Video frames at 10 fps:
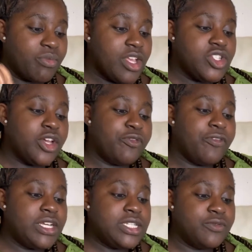So
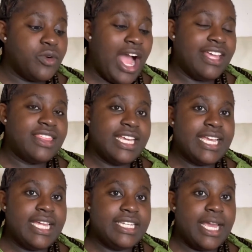first of all, I think
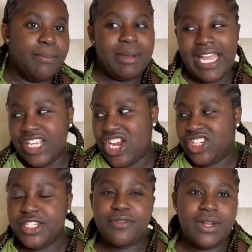India and Paige, I
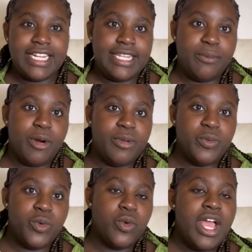just feel like they probably
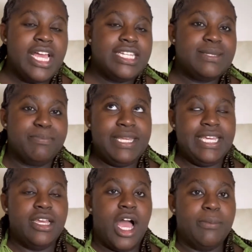will
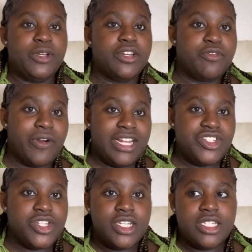be good friends,
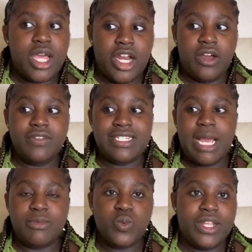just because a lot of the
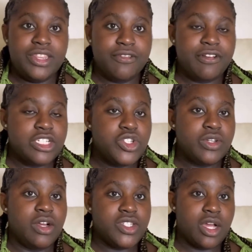times when the first two
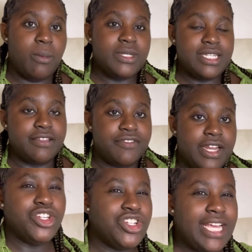girls are coming to the
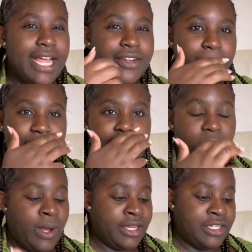villa, usually end up being
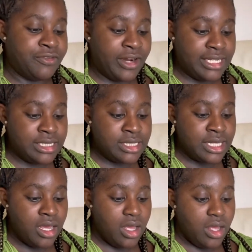quite good friends.
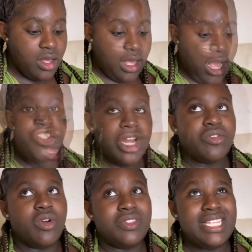I think in
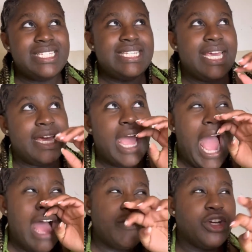general, this year, I
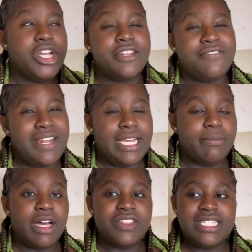have a good feeling
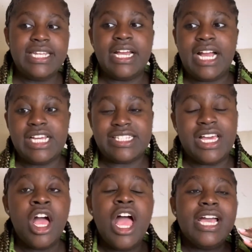about this year, guys.
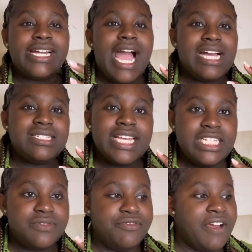The cast
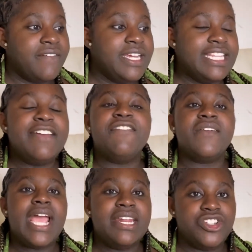is very
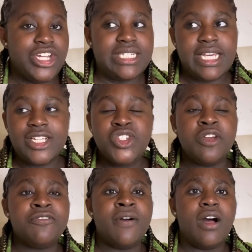energetic. So
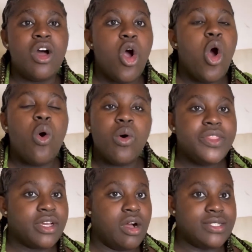far, all
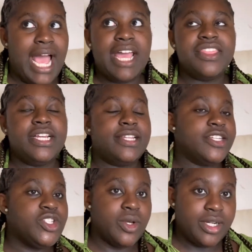the girls, I think they're
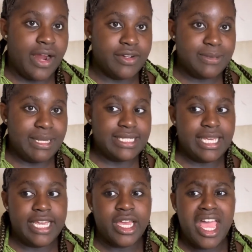so
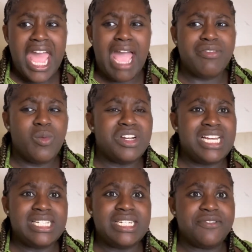charismatic. Everyone
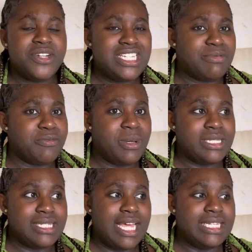has a different type of
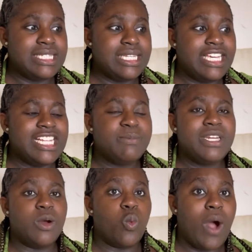personality. It's
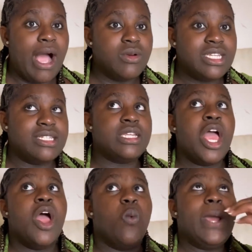been a while since
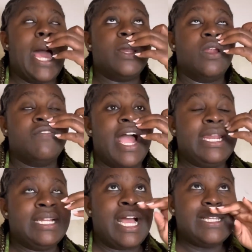we had a Love
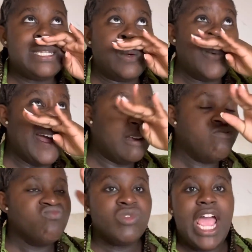Island casting where
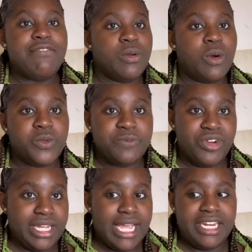everyone was
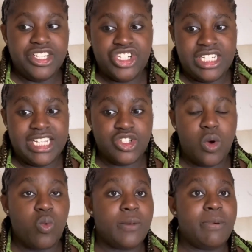bringing energy. There's
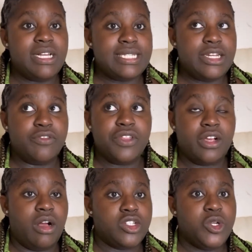not one person of the
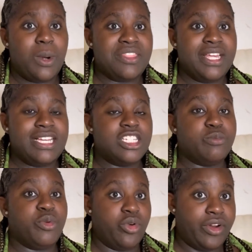girls who I think is
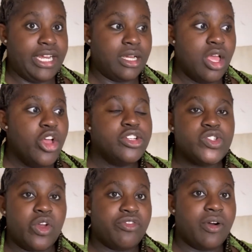boring
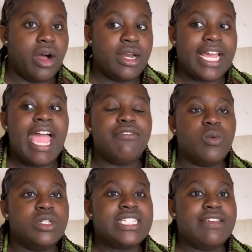so far. Like,
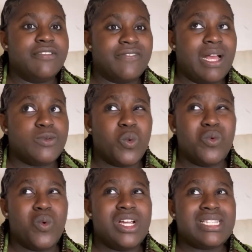everyone is giving vibes.
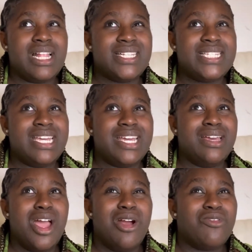Whereas last year,
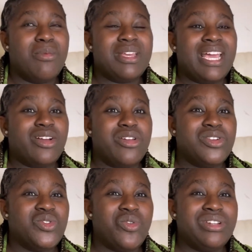from the get-go, you
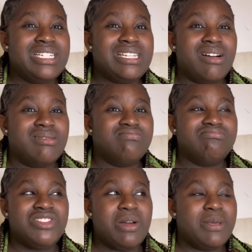could already tell
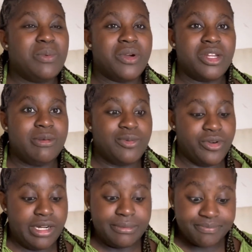some people were going to be
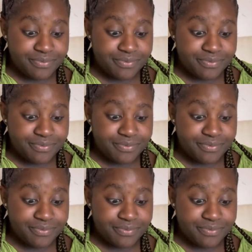boring.